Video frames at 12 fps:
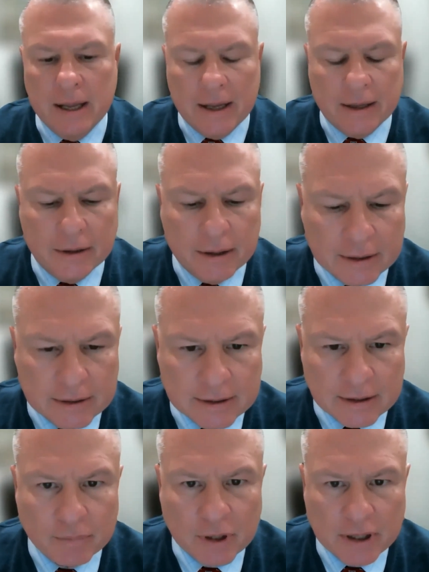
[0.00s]
And it's
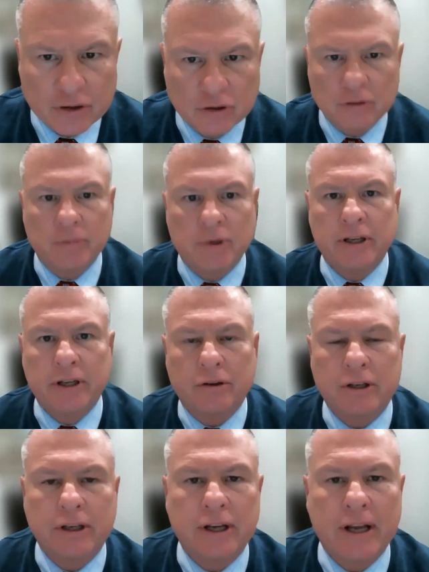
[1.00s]
a pleasure to be
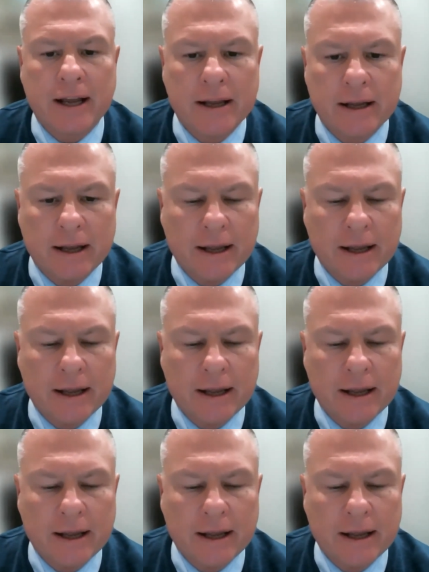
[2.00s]
here today.